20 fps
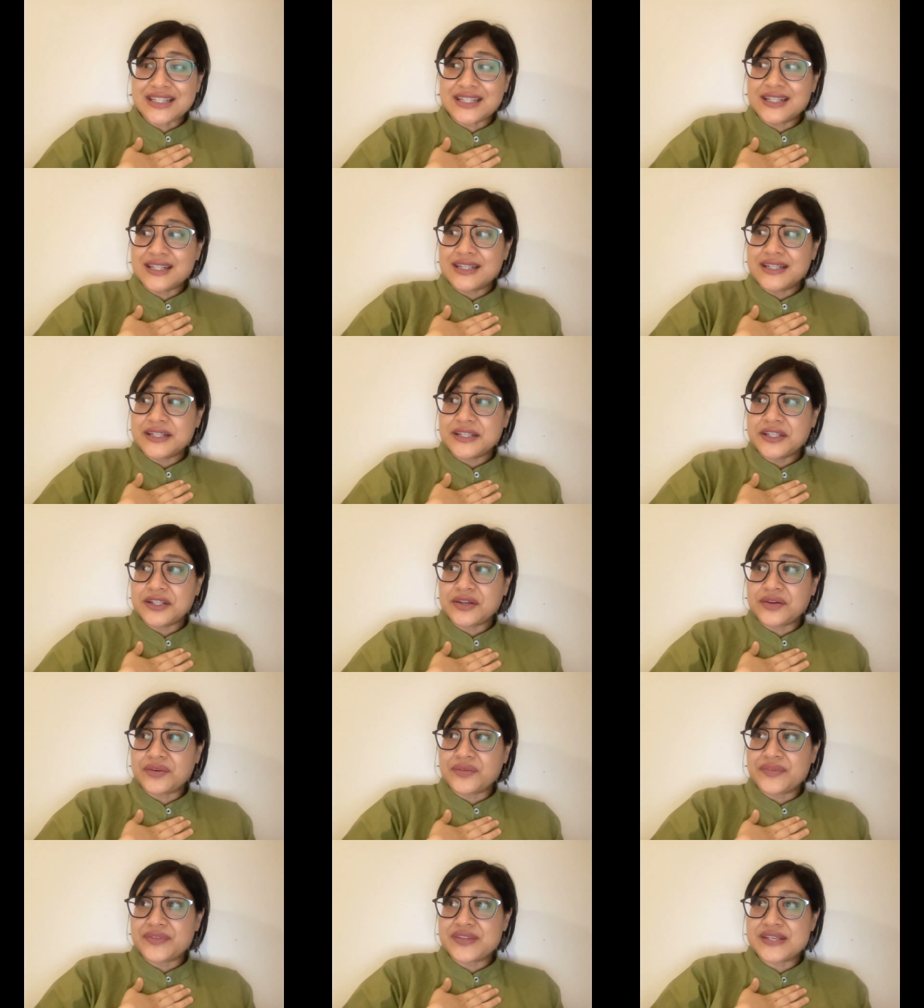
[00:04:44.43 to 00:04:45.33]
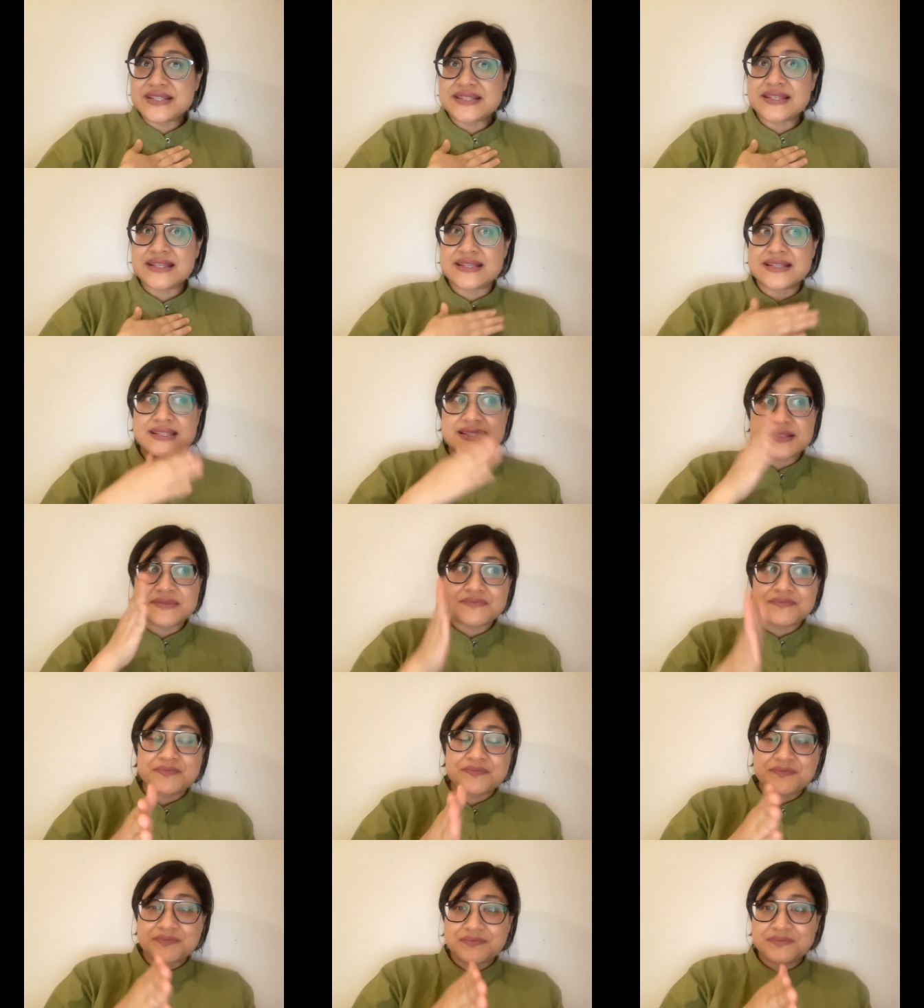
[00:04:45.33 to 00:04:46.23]
uh, you know, this is
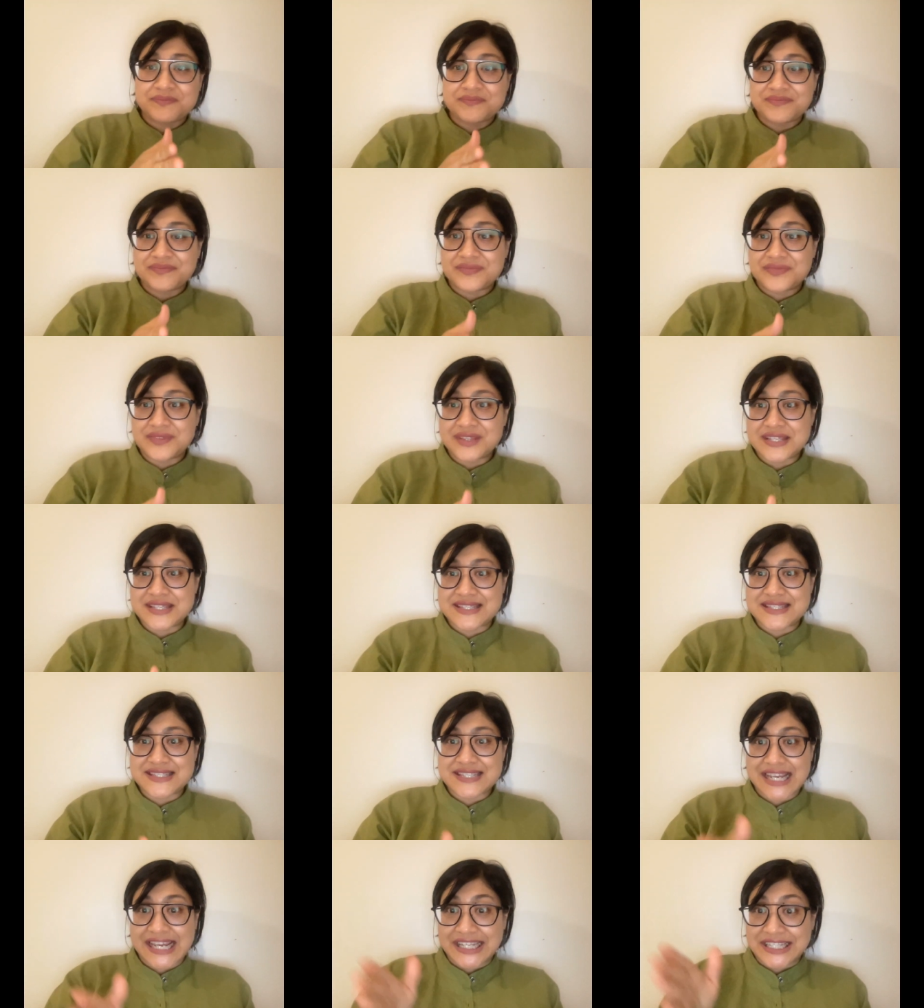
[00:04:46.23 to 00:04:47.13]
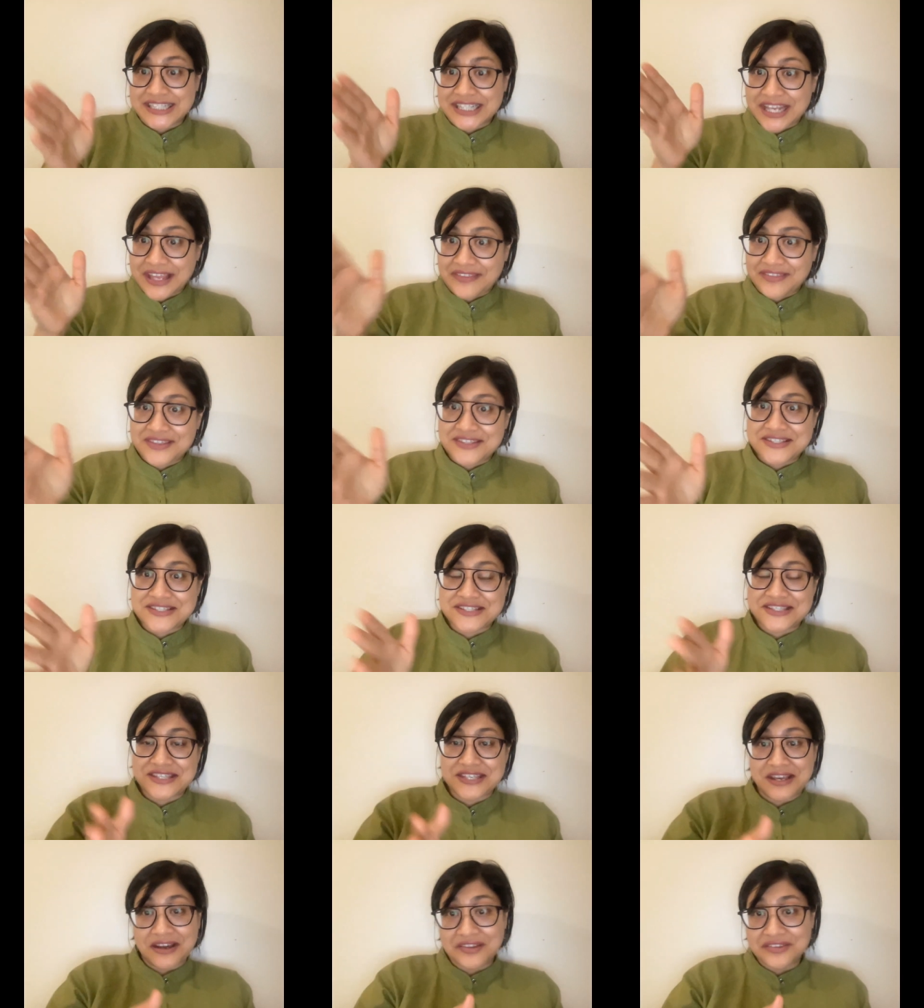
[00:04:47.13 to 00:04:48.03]
this state and this
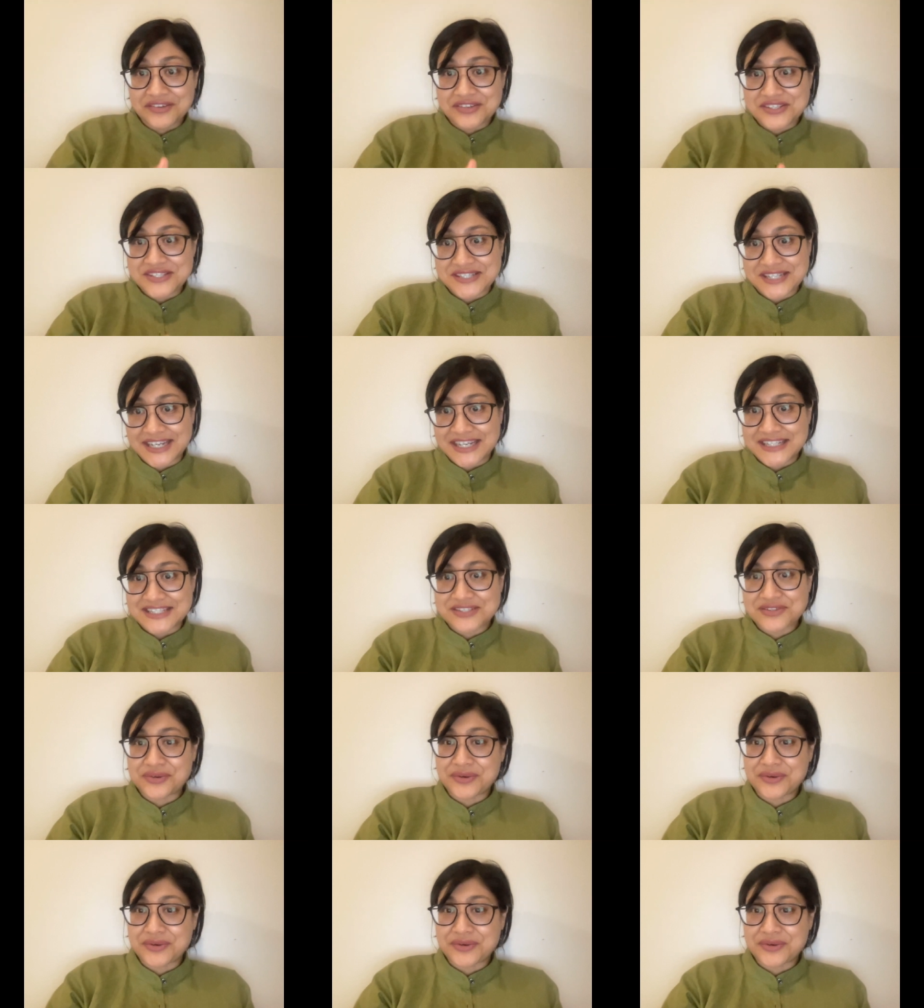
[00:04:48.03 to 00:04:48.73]
is the other state,